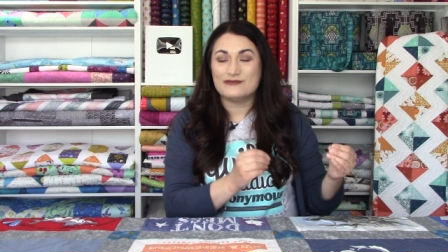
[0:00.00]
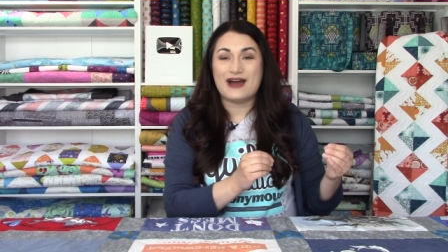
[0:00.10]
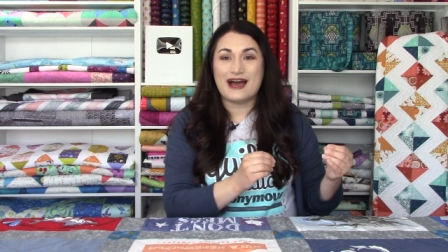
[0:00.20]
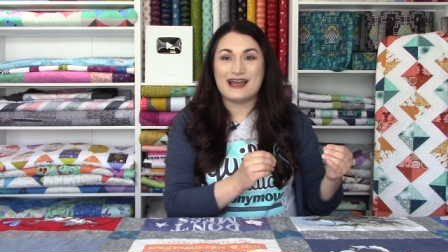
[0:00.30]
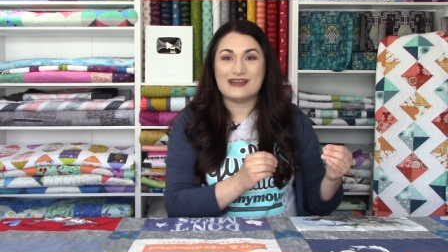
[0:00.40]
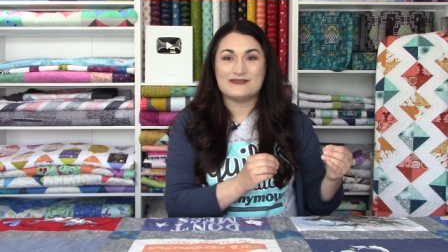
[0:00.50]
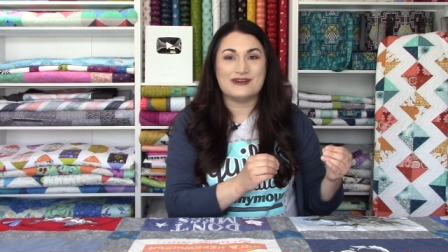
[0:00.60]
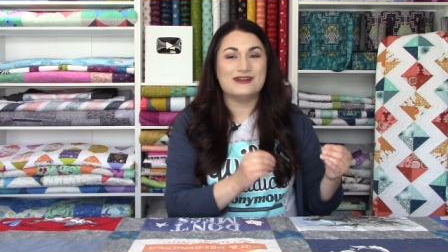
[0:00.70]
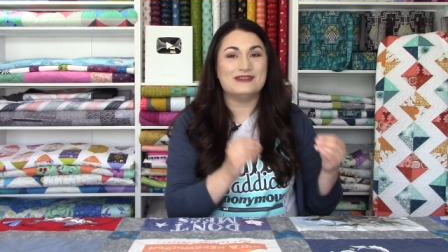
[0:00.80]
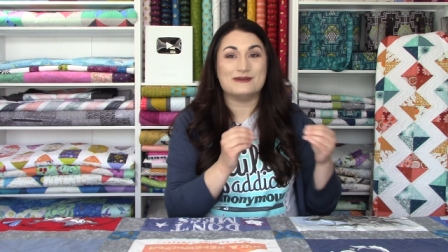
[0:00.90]
five
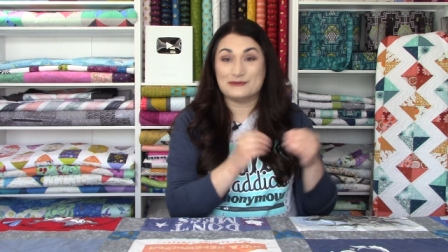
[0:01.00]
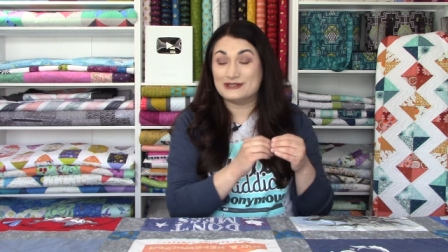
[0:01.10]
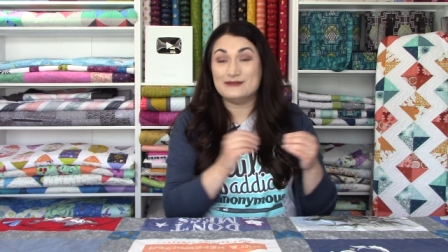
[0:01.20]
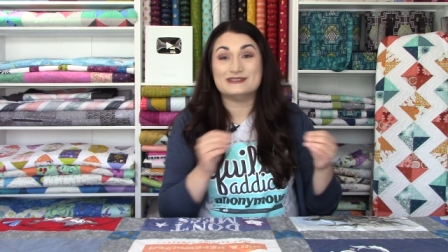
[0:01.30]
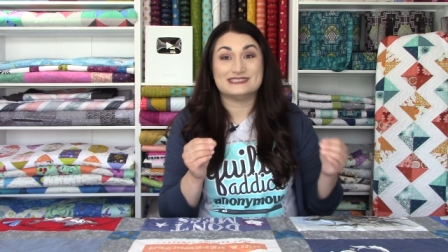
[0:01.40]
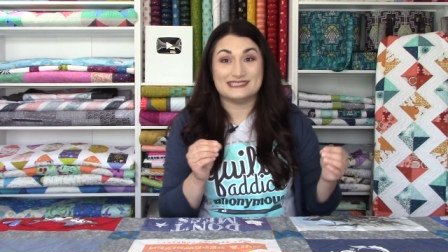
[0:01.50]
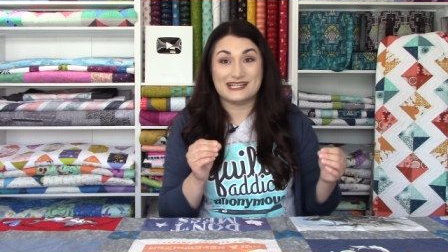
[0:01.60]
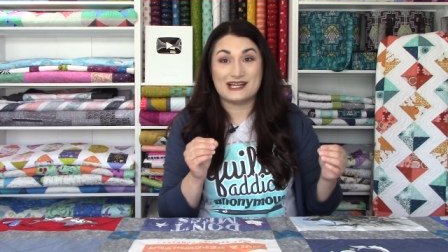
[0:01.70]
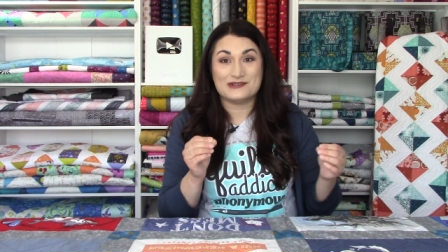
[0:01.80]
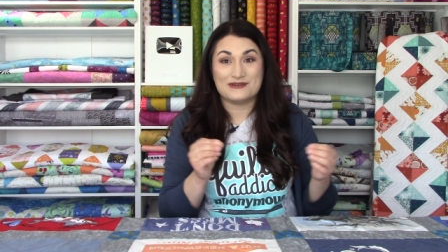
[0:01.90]
that really wasn't a
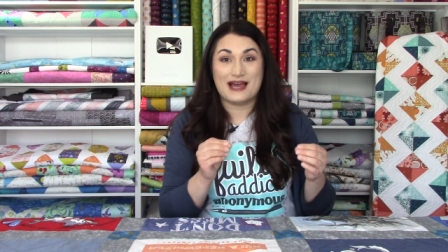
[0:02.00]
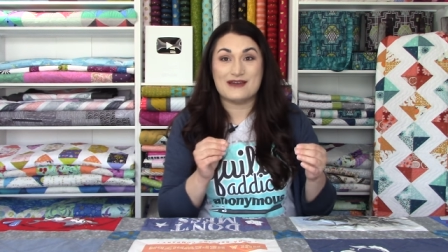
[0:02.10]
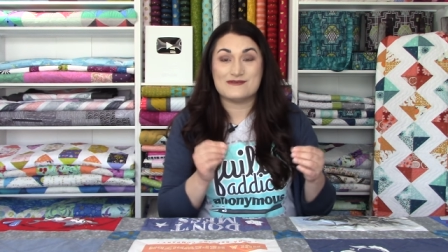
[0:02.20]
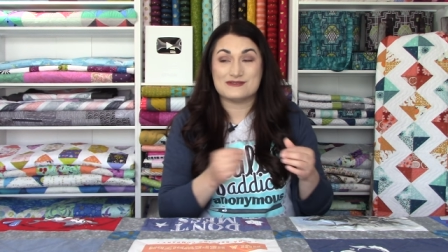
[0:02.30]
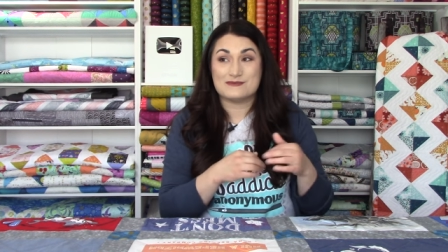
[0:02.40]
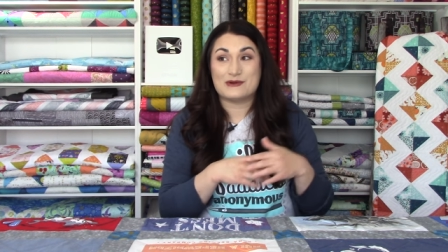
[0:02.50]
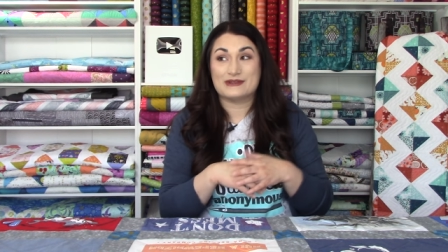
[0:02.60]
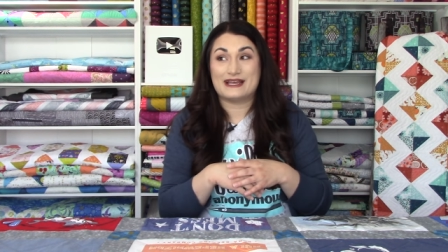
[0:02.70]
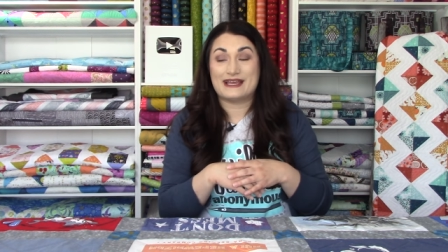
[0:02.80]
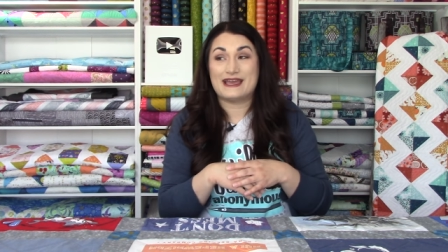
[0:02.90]
nine to five. It was more
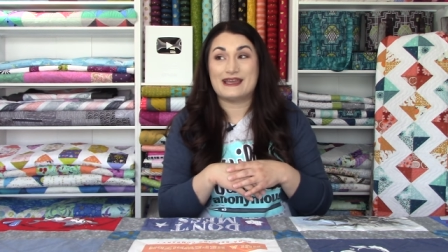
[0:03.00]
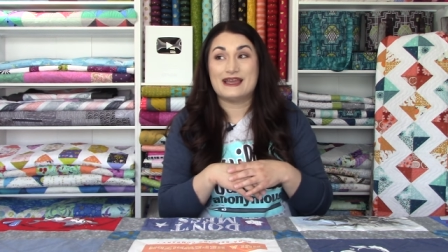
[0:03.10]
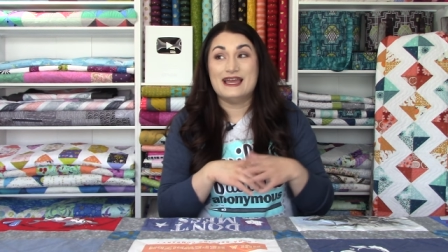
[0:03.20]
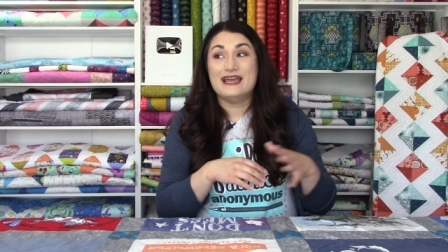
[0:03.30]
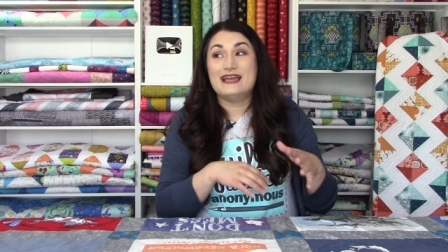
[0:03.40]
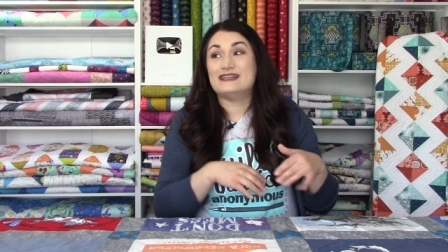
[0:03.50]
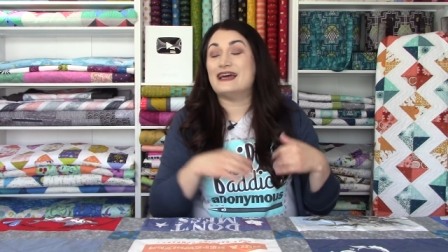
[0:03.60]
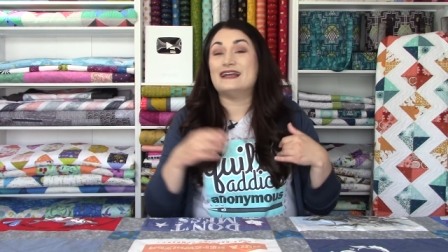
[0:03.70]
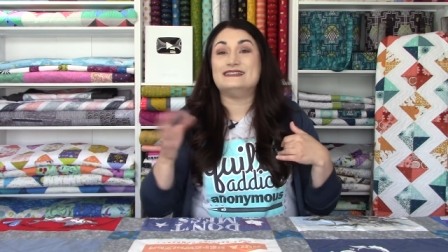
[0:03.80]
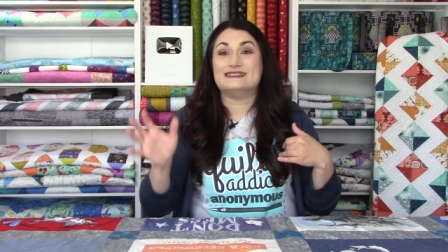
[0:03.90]
like a
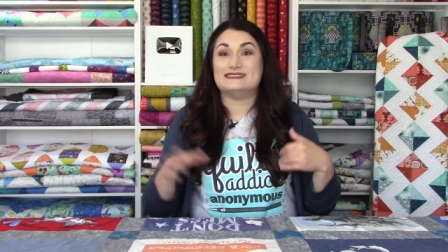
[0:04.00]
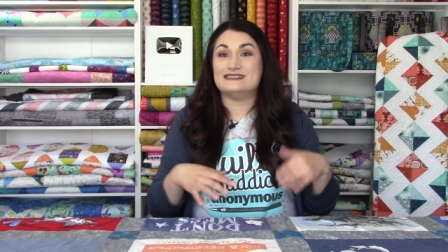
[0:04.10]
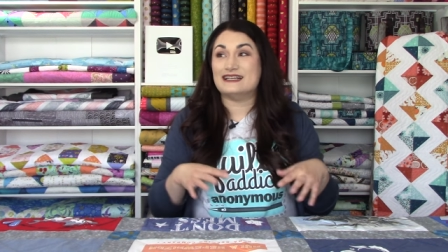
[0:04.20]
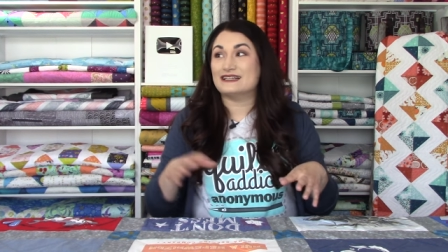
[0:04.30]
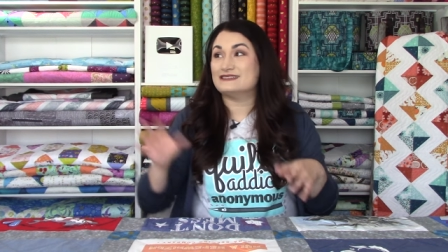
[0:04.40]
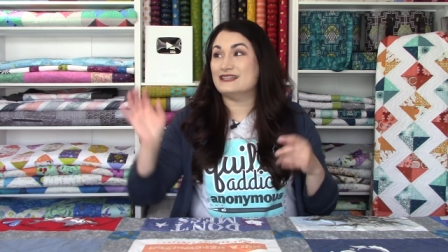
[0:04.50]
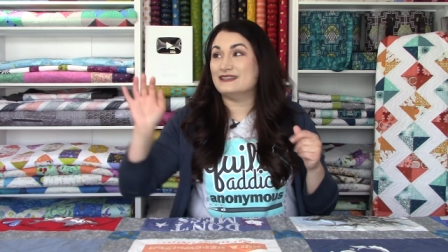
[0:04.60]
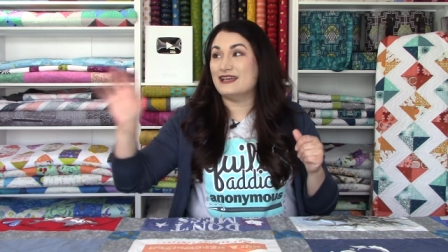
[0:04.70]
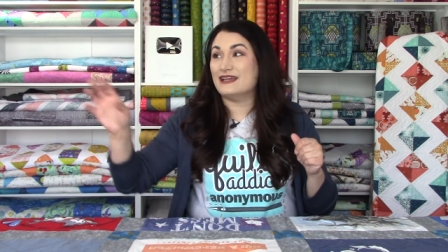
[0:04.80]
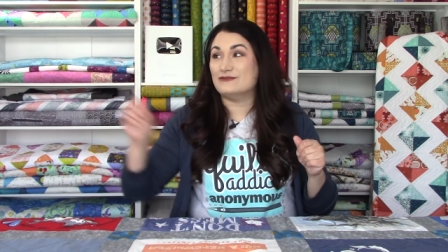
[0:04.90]
nine to six.
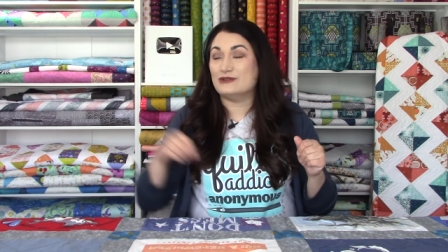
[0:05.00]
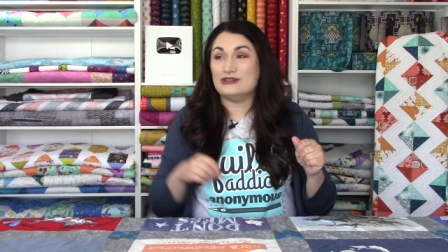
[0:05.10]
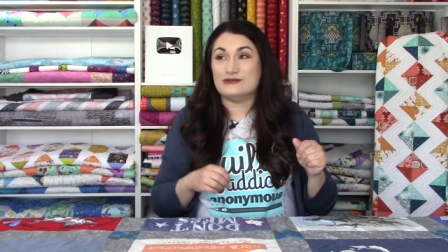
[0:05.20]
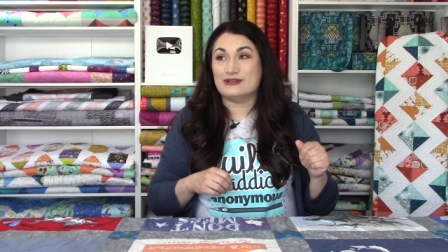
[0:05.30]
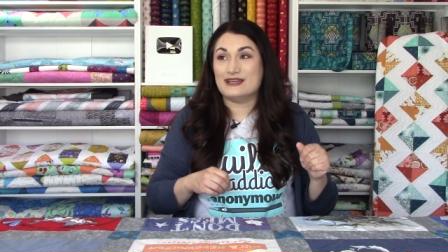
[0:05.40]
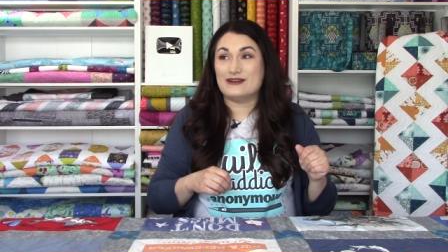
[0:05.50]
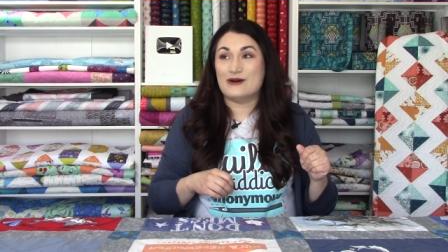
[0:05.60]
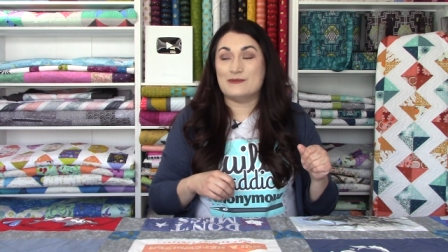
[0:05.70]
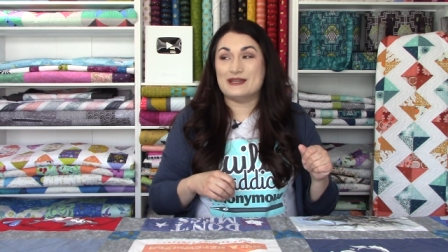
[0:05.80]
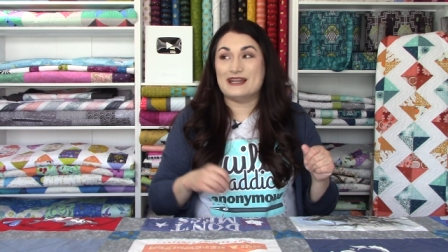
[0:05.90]
And then when you get
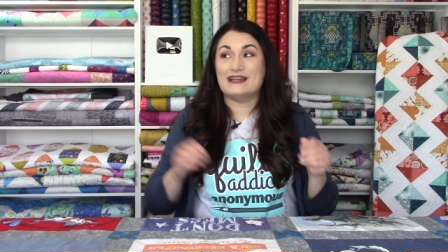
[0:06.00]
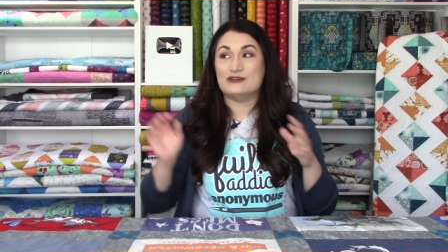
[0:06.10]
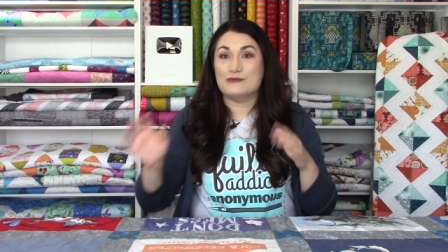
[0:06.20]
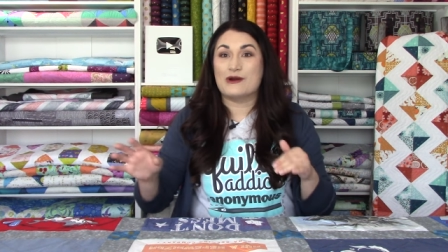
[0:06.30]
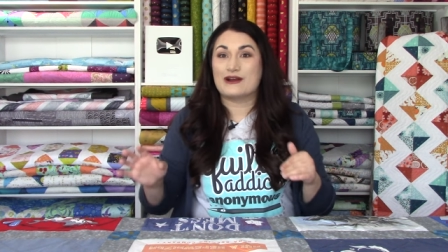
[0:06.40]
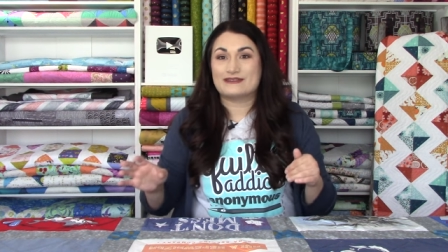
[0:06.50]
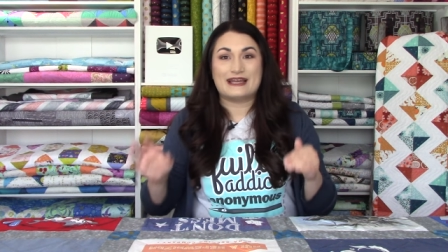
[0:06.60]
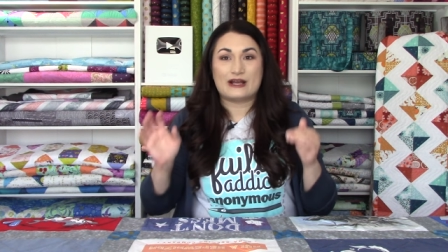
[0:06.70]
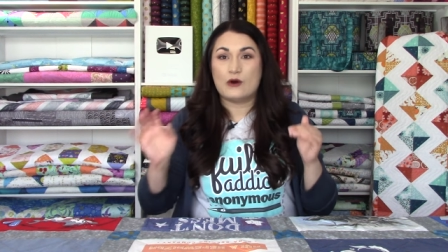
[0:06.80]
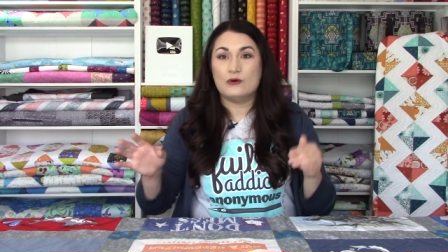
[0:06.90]
home at night, you work
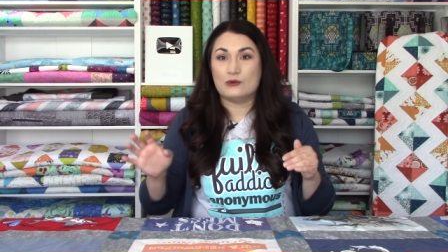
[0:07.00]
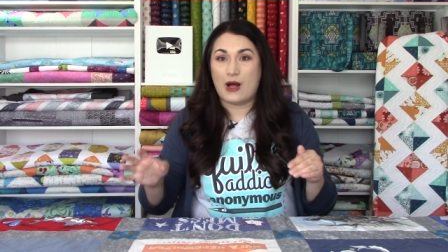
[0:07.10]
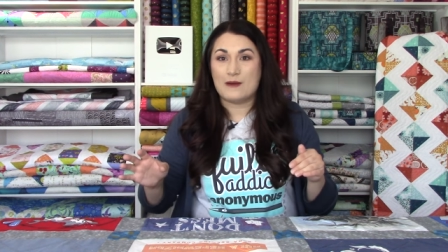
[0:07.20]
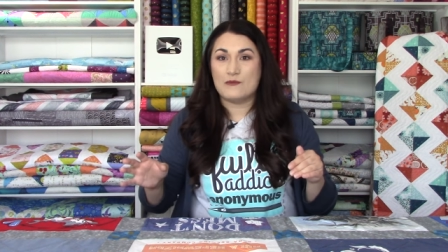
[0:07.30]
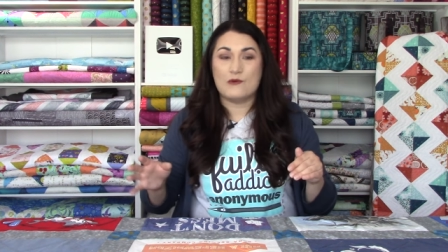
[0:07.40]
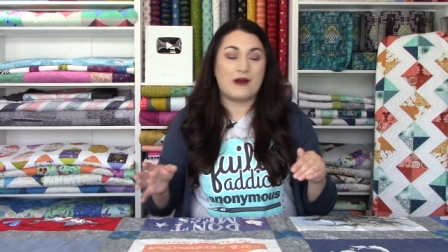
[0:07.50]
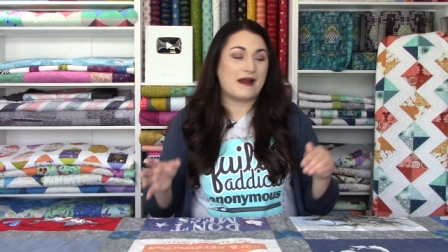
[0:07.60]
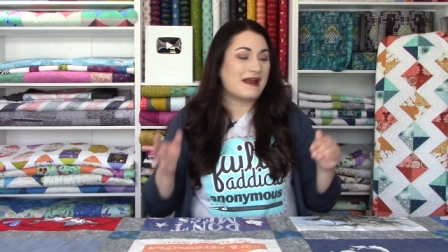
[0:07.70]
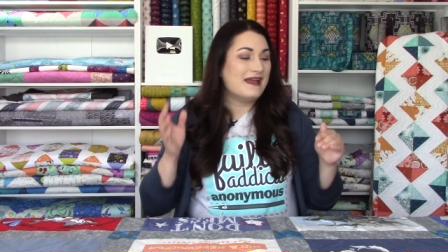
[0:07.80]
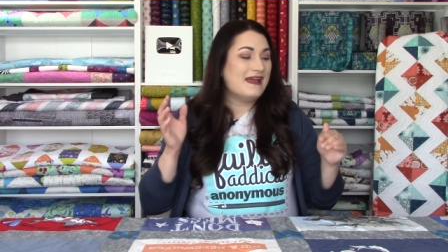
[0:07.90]
like a whole lot more.